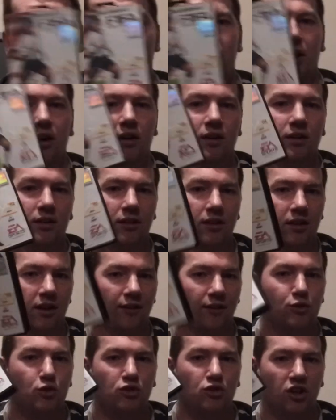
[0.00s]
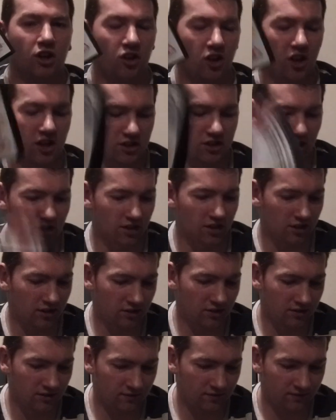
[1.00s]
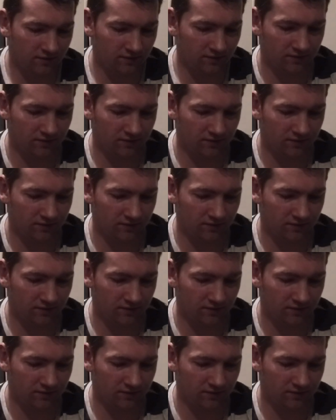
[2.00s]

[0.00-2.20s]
So it might be a future classic.